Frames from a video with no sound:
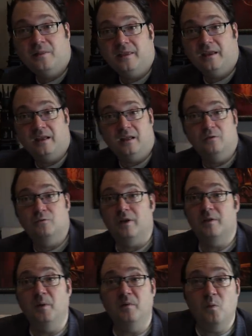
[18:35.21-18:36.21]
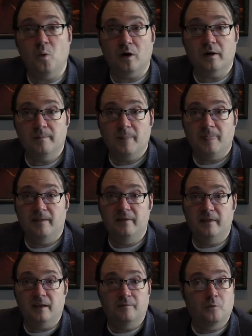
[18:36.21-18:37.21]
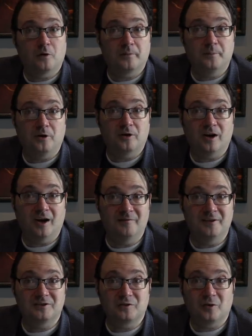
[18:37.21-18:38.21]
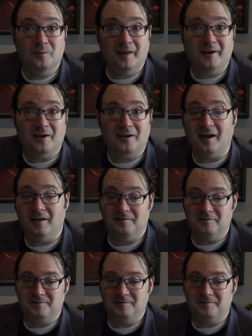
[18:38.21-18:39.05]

The Rhythm of War, the fourth book of the Stormlight Archive.